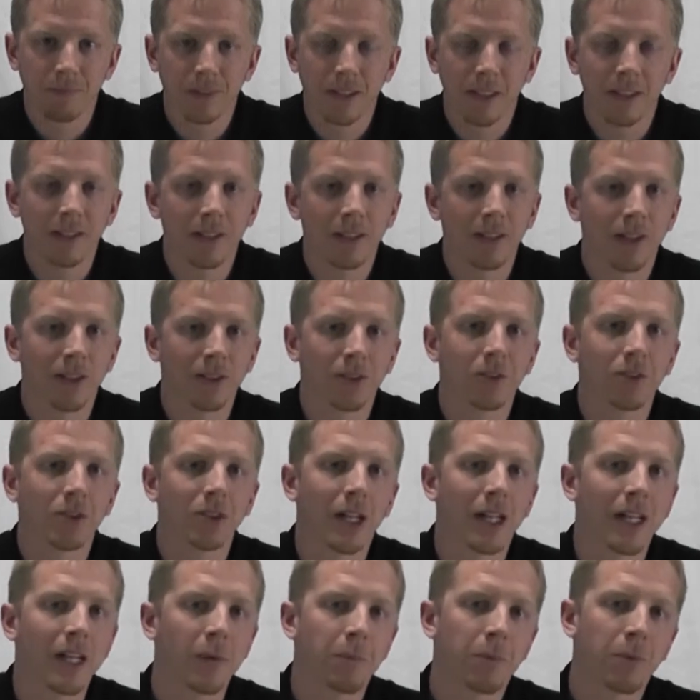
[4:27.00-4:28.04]
And then also
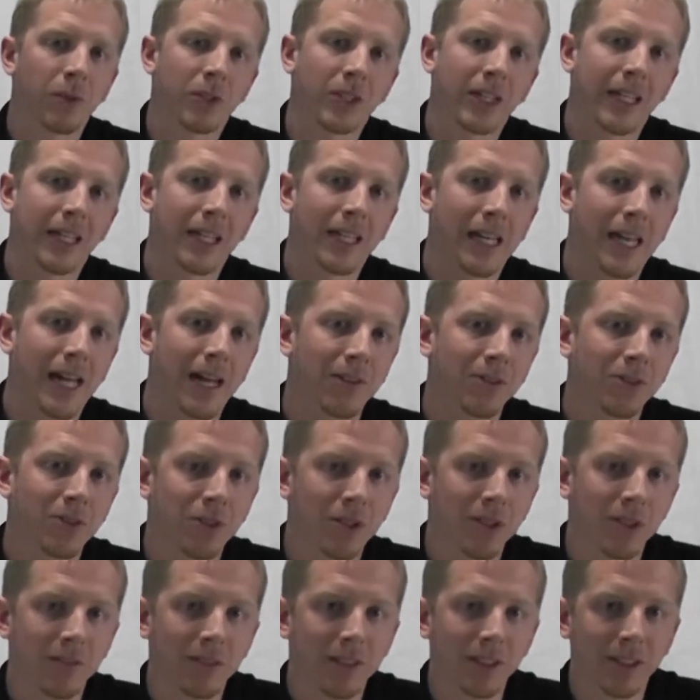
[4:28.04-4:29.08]
sign up with a cloud
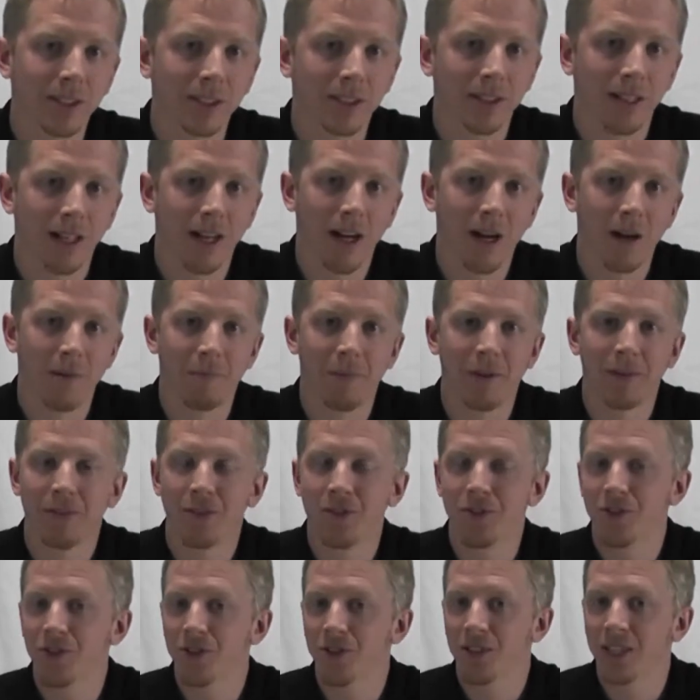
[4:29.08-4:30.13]
service. If
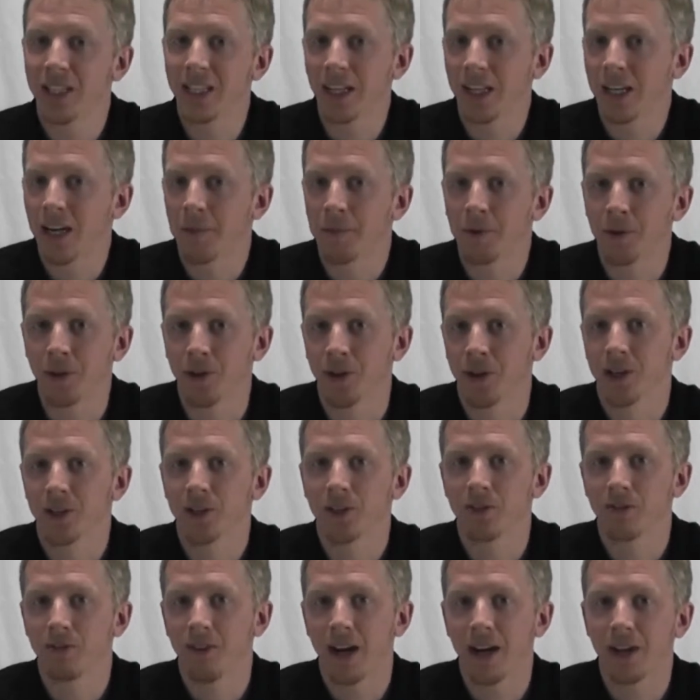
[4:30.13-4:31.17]
you just need a couple
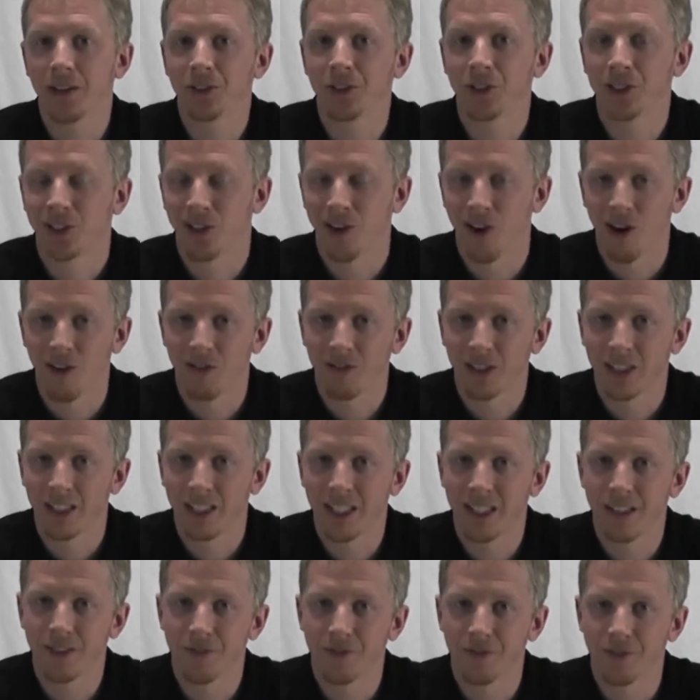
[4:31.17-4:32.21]
critical files, you can often
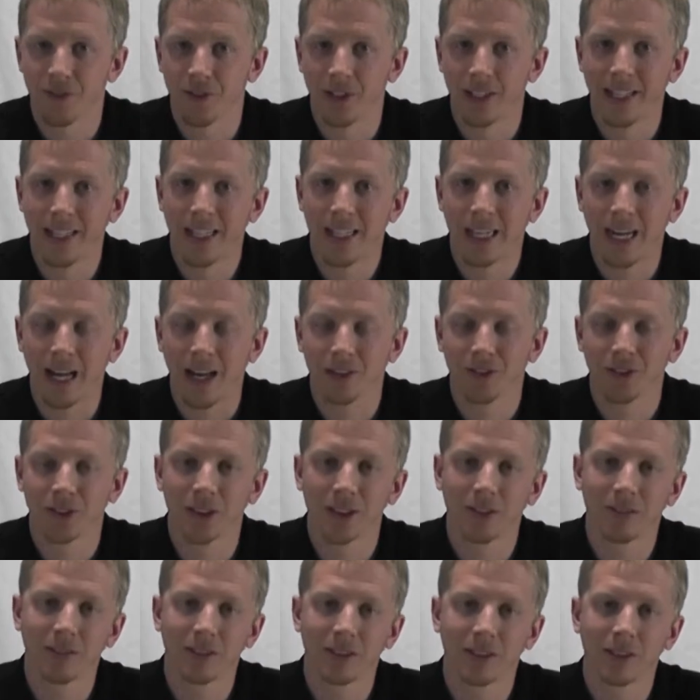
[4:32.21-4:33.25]
get free cloud
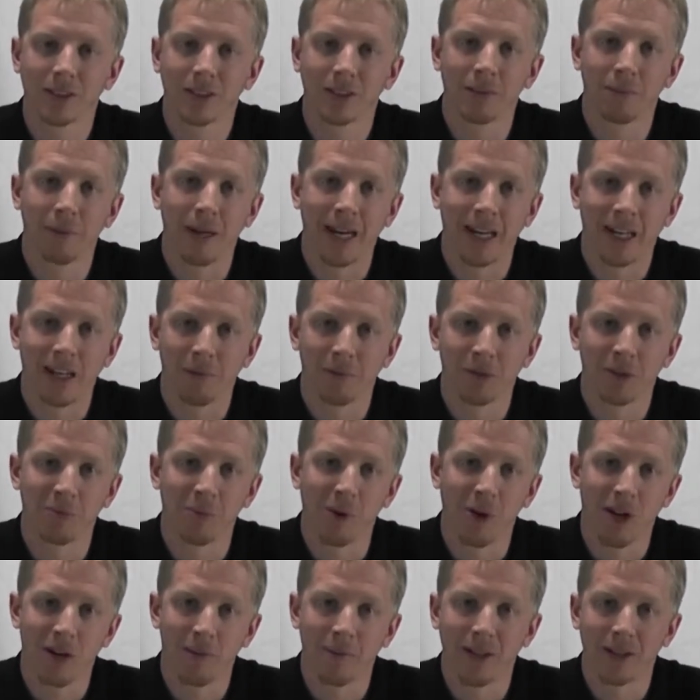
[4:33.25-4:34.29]
services to back up
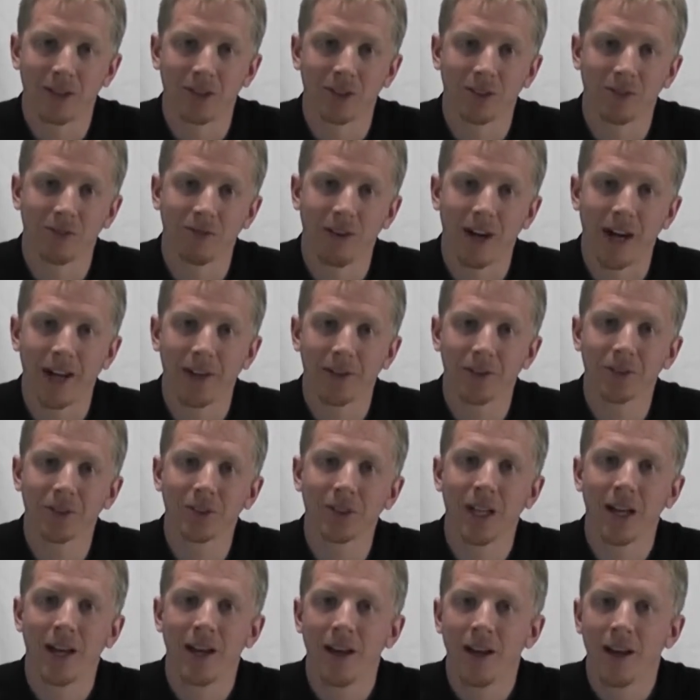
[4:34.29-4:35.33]
small amounts of files.